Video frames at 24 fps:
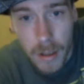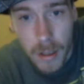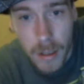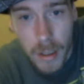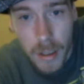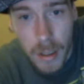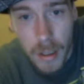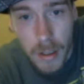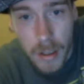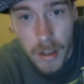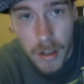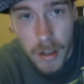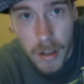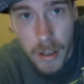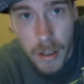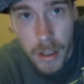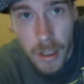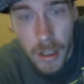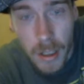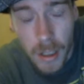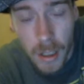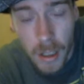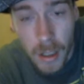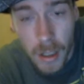It's the
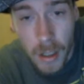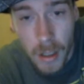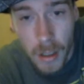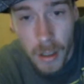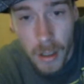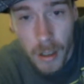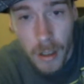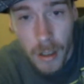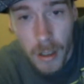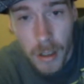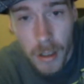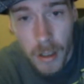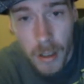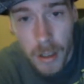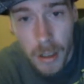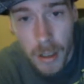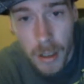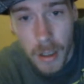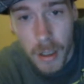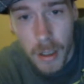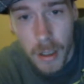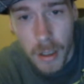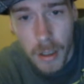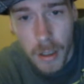key
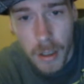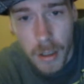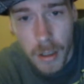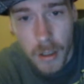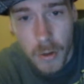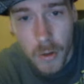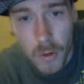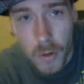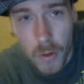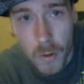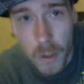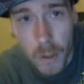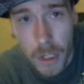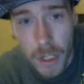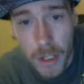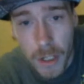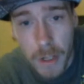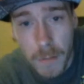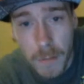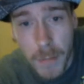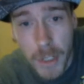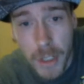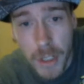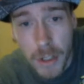to
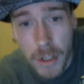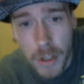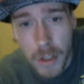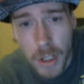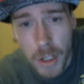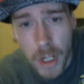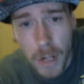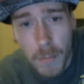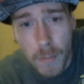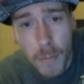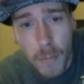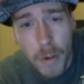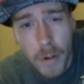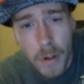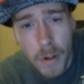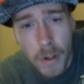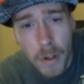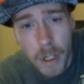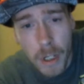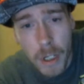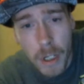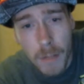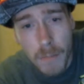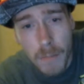Elizabeth's chamber
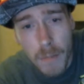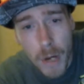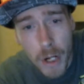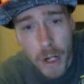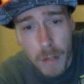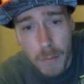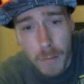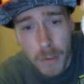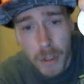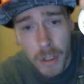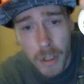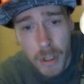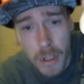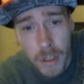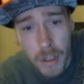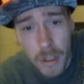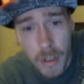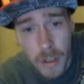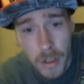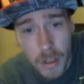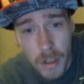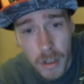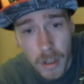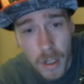in
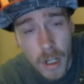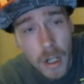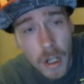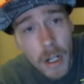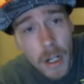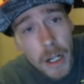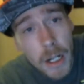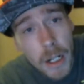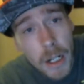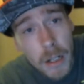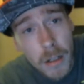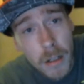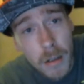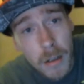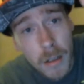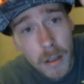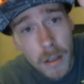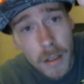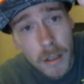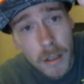Monument Isle.